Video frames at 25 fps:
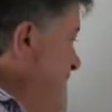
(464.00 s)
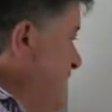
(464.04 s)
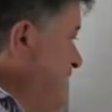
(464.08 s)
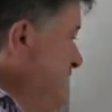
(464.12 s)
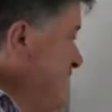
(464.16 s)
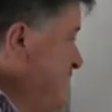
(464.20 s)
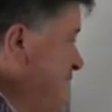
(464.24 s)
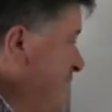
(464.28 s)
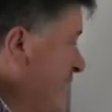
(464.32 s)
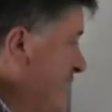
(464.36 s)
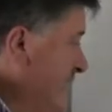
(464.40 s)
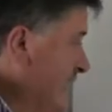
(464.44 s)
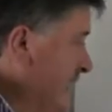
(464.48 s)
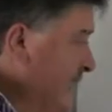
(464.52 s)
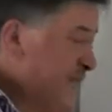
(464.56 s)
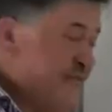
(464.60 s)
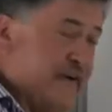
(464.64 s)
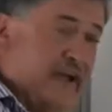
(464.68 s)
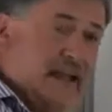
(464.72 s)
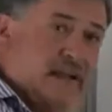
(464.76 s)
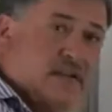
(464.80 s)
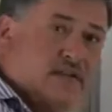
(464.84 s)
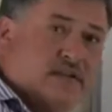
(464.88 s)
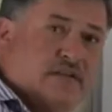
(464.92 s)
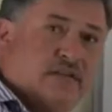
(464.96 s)
this is my
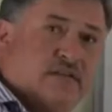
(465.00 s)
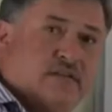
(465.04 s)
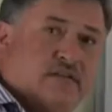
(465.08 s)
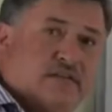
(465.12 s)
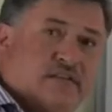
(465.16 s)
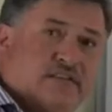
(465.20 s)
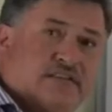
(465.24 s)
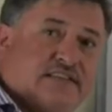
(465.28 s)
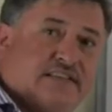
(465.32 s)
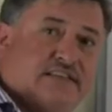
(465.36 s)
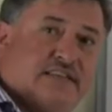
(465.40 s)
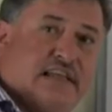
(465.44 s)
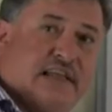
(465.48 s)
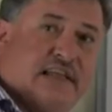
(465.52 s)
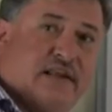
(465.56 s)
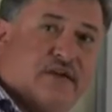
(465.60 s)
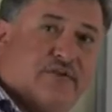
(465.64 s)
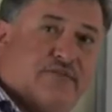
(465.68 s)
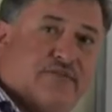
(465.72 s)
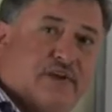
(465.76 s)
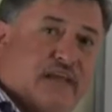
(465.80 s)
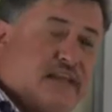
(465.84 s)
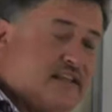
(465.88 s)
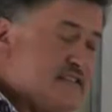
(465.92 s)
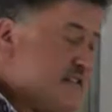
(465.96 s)
event, this is the N
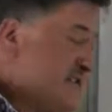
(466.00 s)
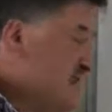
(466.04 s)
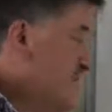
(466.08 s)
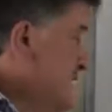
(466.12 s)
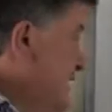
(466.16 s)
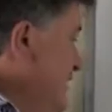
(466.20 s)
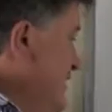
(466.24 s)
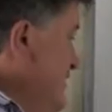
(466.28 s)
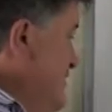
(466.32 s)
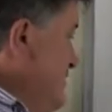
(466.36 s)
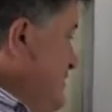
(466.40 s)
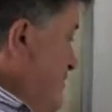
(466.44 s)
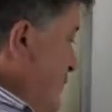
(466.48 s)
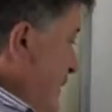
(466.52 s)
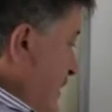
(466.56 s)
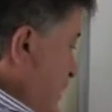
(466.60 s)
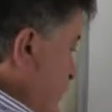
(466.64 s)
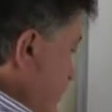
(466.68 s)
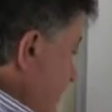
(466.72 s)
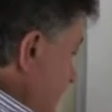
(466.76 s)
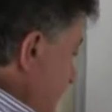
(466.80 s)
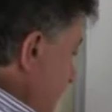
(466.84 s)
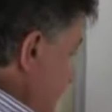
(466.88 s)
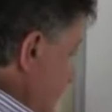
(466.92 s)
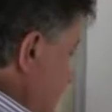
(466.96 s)
of S. So what do
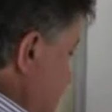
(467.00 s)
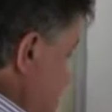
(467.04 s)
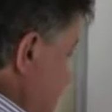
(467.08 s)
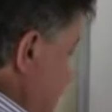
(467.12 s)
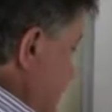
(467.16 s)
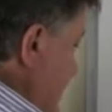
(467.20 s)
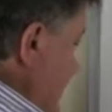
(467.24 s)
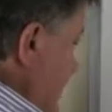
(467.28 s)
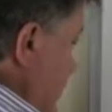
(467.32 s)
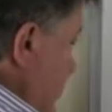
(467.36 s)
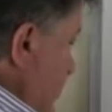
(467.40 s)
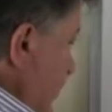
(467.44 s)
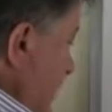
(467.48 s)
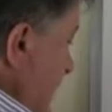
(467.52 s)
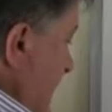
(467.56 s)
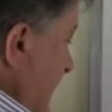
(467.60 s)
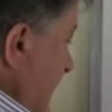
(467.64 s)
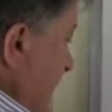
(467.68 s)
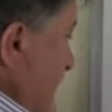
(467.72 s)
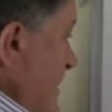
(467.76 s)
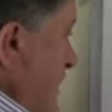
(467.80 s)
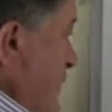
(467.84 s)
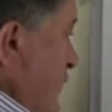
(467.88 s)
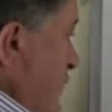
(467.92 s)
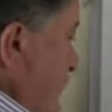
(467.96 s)
we get? We
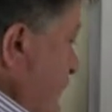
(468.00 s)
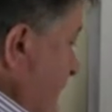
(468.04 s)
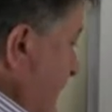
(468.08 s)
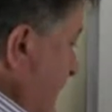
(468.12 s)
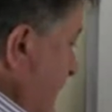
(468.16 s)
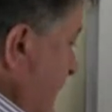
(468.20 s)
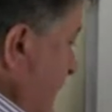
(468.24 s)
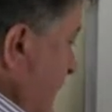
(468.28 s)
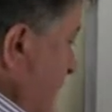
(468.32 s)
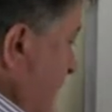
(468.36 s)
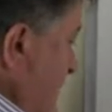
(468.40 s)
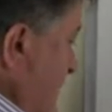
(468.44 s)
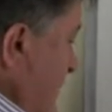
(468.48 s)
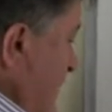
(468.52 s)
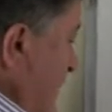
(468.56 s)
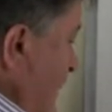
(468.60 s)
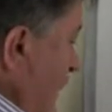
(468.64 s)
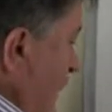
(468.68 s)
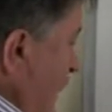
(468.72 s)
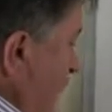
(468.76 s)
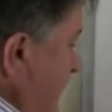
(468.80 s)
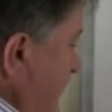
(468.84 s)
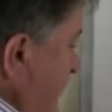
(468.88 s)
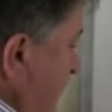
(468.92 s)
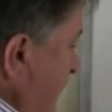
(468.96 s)
get the P
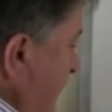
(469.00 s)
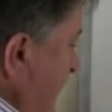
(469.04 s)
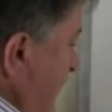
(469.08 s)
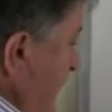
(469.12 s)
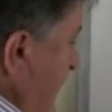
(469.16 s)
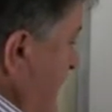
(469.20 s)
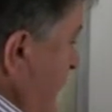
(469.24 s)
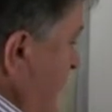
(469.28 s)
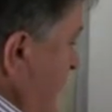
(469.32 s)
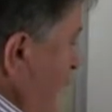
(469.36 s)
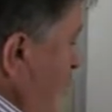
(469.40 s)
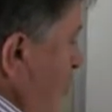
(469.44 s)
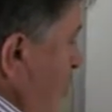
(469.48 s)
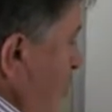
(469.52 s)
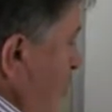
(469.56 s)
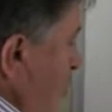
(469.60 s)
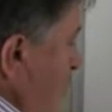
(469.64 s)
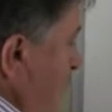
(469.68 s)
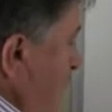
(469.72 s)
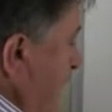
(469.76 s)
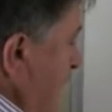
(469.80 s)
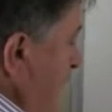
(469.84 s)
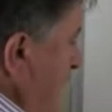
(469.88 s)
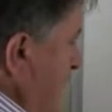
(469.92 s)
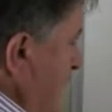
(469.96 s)
of A or
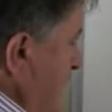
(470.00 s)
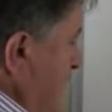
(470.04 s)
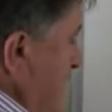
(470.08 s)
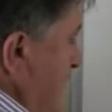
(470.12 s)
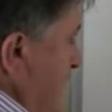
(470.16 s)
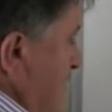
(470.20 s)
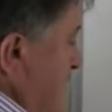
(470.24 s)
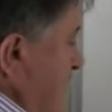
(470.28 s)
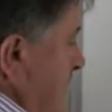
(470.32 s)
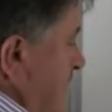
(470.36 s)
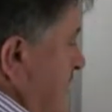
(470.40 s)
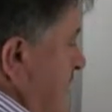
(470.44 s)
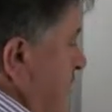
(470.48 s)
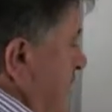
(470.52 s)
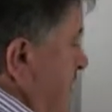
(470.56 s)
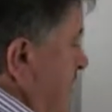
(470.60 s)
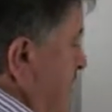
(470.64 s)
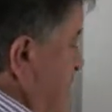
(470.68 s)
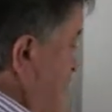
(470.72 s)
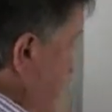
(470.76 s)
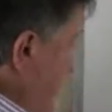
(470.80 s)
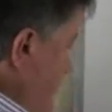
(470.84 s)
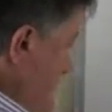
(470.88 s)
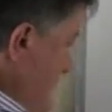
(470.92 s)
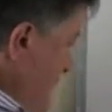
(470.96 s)
B.
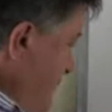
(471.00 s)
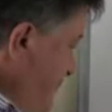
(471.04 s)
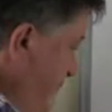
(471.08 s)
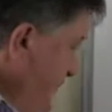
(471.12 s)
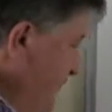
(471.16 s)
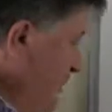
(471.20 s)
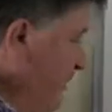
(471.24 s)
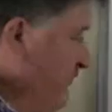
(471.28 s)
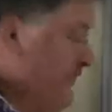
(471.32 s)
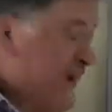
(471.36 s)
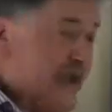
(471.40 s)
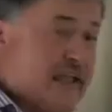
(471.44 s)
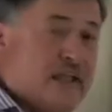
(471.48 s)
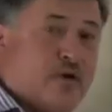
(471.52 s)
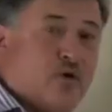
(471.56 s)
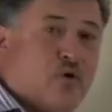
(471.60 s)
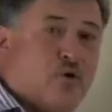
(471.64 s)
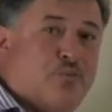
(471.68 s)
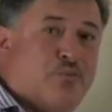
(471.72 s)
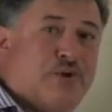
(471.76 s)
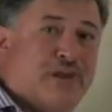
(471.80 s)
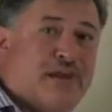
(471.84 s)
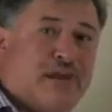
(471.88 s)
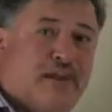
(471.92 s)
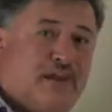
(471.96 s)
Because the P of A
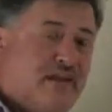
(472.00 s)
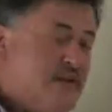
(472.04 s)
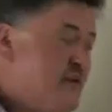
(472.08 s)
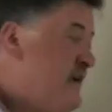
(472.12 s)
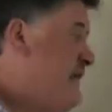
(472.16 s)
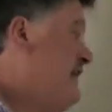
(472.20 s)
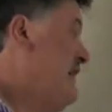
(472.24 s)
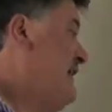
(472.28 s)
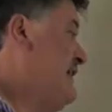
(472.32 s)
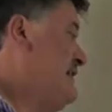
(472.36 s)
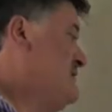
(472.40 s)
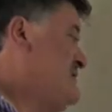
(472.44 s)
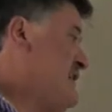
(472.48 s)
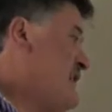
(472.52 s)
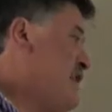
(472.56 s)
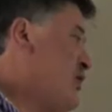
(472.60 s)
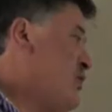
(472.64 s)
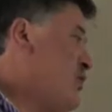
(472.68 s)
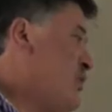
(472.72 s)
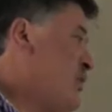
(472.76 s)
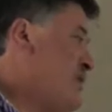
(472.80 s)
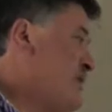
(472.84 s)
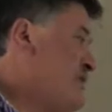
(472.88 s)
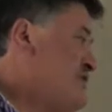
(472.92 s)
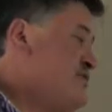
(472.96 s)
or B is
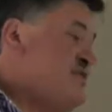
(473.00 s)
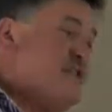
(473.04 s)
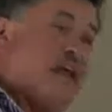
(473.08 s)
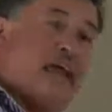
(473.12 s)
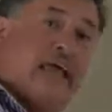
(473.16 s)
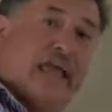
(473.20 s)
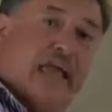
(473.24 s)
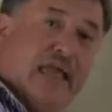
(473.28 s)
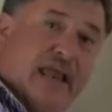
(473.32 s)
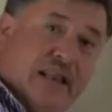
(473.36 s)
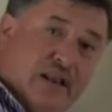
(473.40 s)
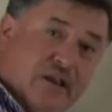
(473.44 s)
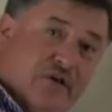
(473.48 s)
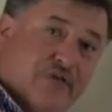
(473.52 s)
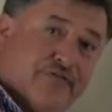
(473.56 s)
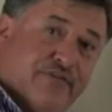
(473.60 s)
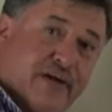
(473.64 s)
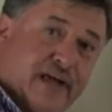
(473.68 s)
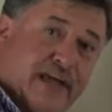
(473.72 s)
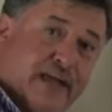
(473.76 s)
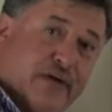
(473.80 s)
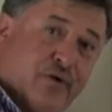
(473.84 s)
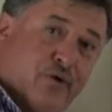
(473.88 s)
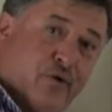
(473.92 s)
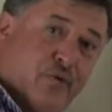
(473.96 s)
equal to the N of
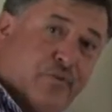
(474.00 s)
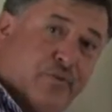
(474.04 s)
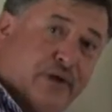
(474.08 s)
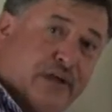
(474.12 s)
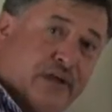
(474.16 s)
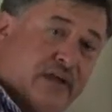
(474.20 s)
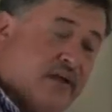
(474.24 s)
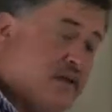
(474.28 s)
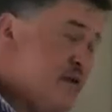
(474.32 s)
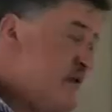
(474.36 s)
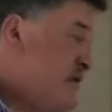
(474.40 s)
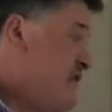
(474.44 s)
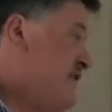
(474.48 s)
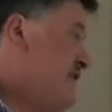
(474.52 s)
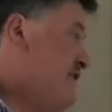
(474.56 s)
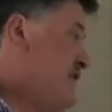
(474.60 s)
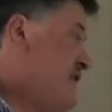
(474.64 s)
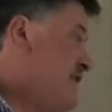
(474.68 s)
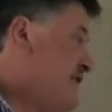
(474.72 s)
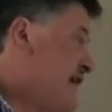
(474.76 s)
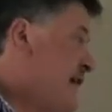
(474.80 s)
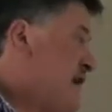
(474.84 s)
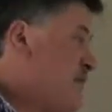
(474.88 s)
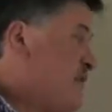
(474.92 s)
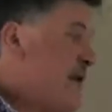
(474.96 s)
A or B
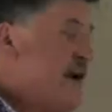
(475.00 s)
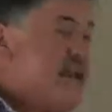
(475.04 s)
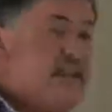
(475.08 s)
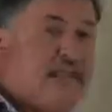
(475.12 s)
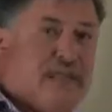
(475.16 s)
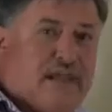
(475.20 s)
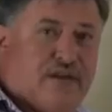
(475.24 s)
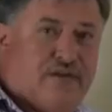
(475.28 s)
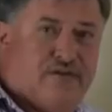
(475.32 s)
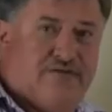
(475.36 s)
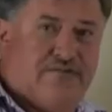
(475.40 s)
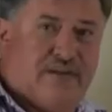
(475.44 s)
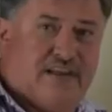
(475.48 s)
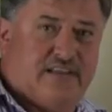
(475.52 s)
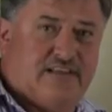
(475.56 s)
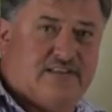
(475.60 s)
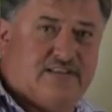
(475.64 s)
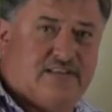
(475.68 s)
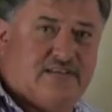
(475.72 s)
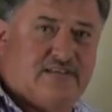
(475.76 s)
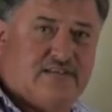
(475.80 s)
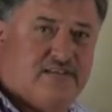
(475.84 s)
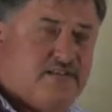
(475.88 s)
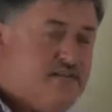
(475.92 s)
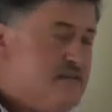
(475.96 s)
divided by the N of S.